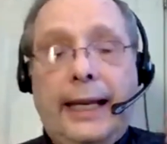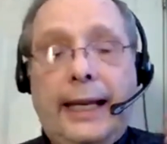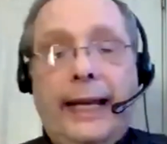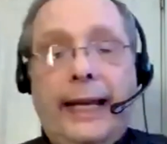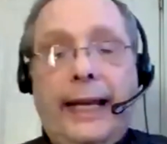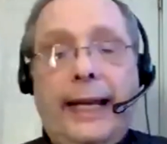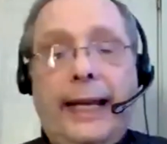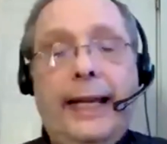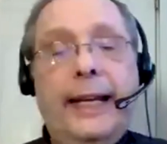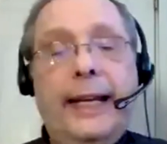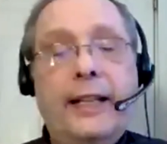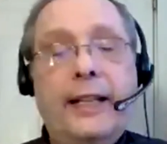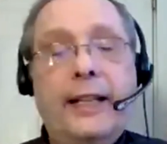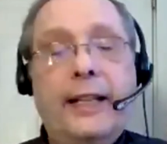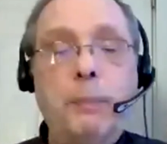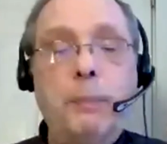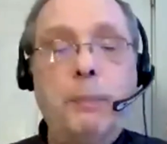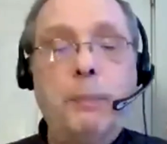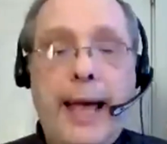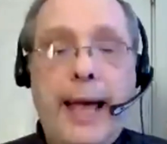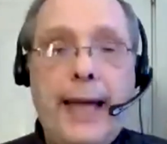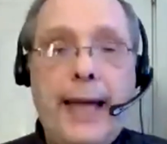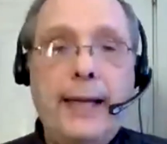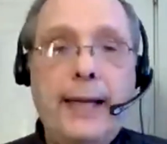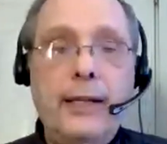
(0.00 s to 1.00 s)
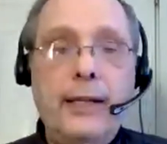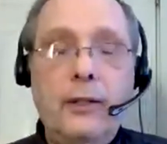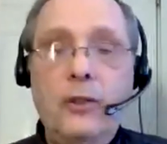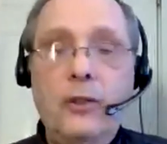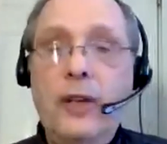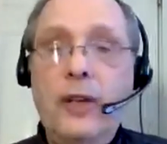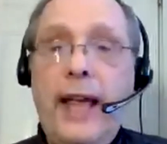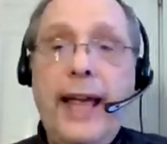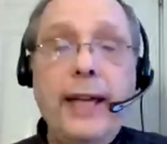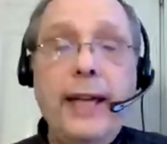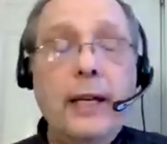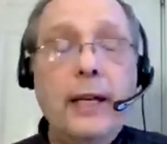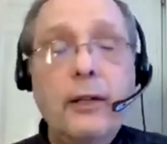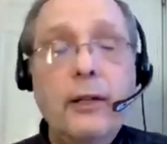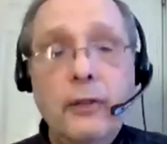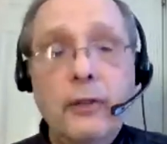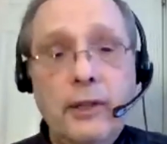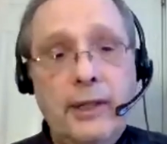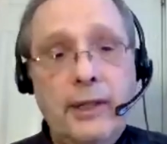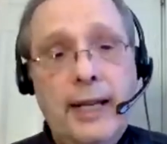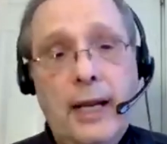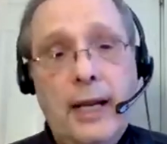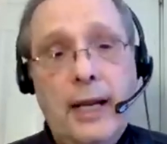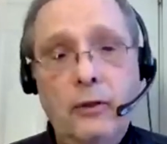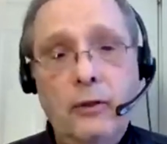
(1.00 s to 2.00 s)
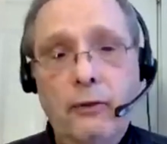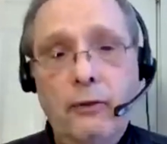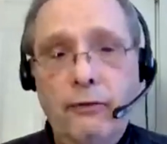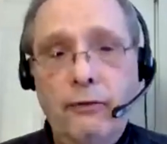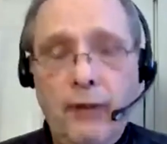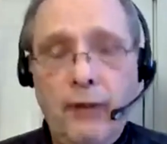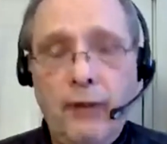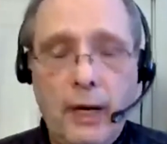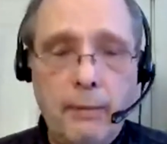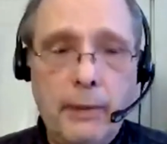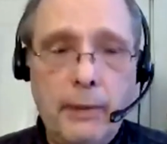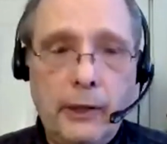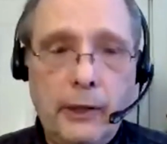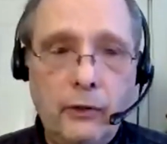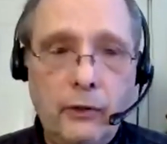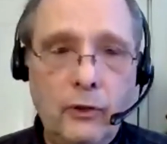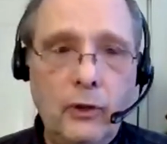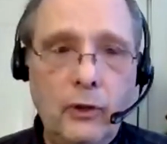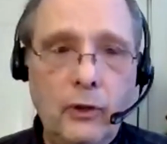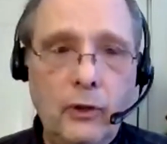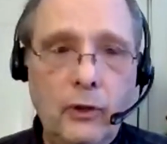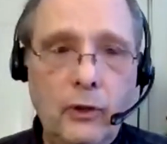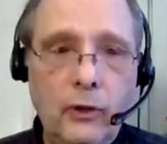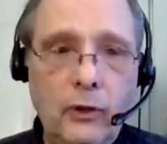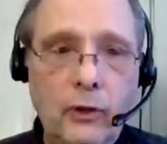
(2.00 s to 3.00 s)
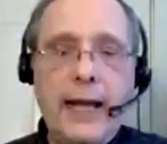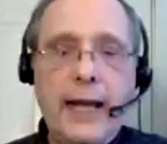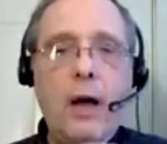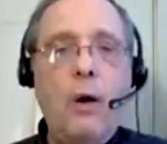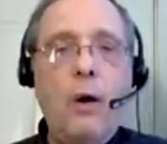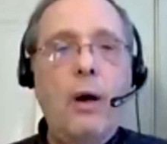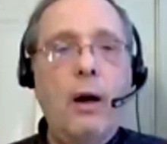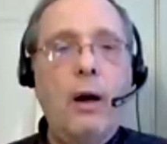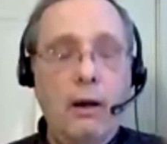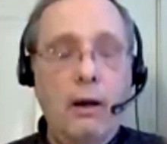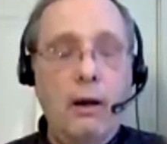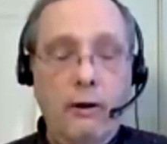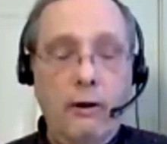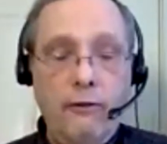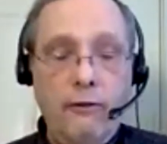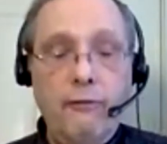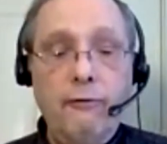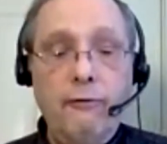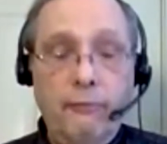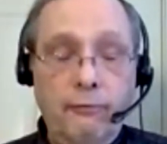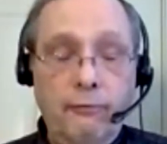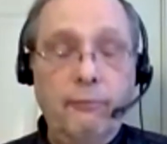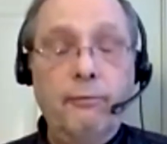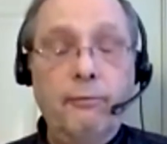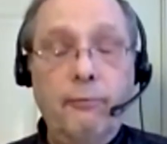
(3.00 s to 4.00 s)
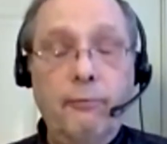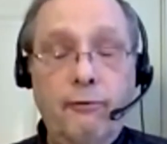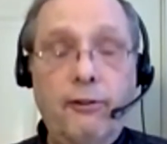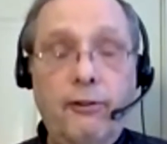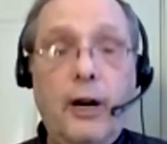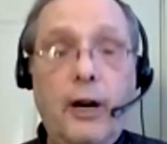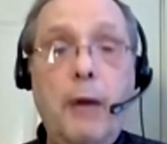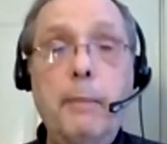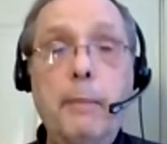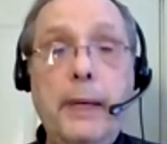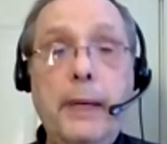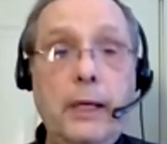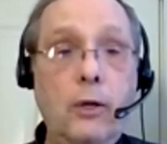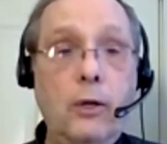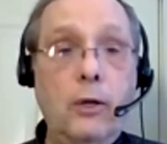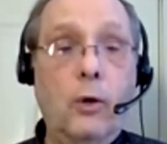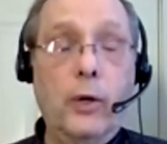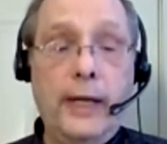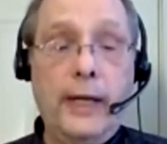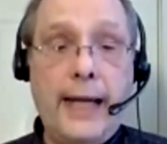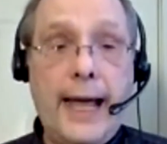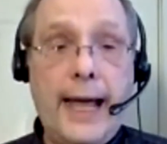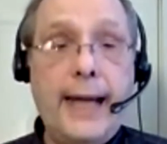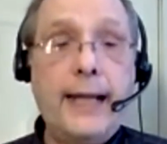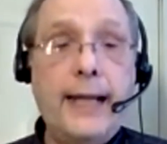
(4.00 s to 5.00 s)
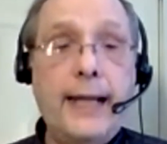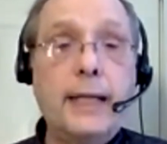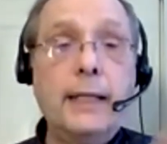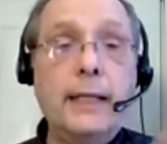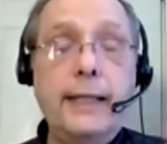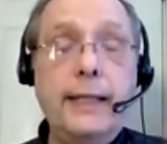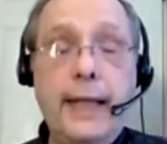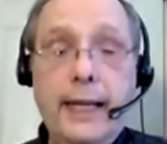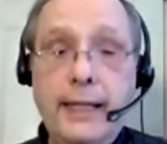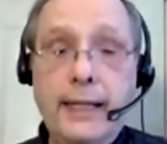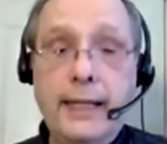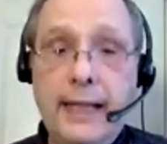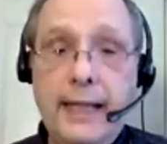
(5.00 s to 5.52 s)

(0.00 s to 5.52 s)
it expanded to eight hundred thousand farmers who are now farming organically and